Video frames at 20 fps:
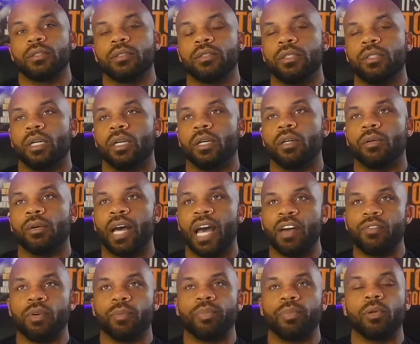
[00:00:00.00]
you know,
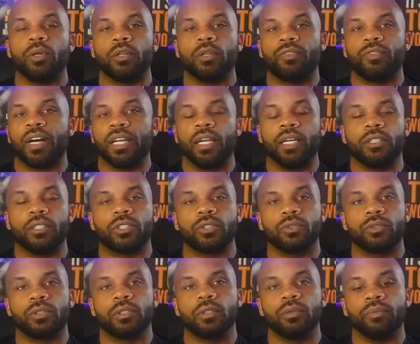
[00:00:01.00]
having poor
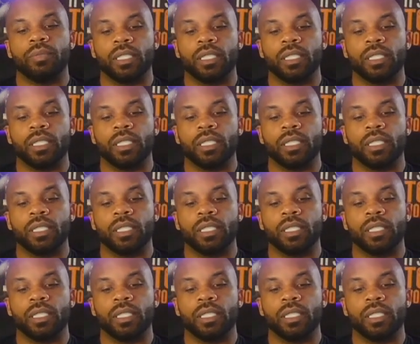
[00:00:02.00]
financials.